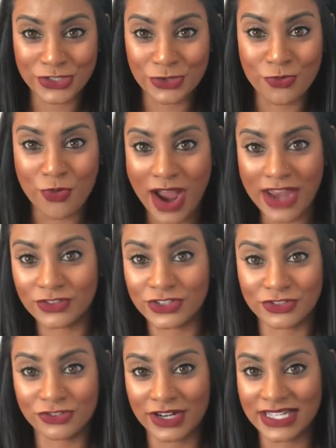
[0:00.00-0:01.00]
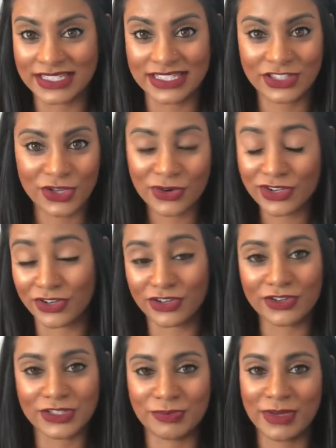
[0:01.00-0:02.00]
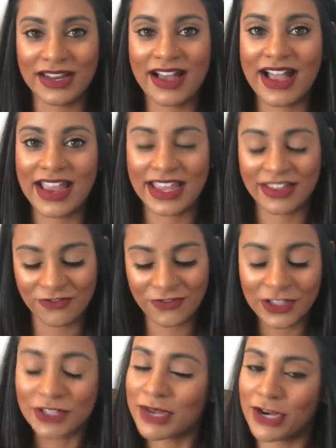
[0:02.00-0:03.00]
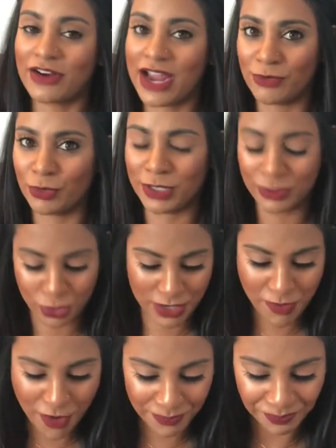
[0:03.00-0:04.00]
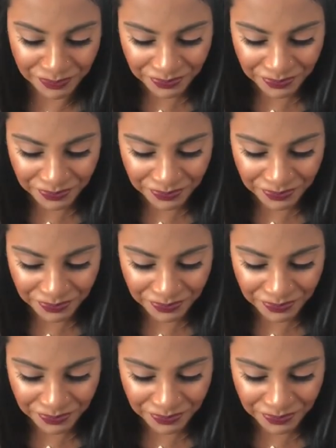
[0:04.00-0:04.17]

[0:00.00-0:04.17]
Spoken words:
wild and crazy, so are girls, but I feel in my heart I will be a boy mom.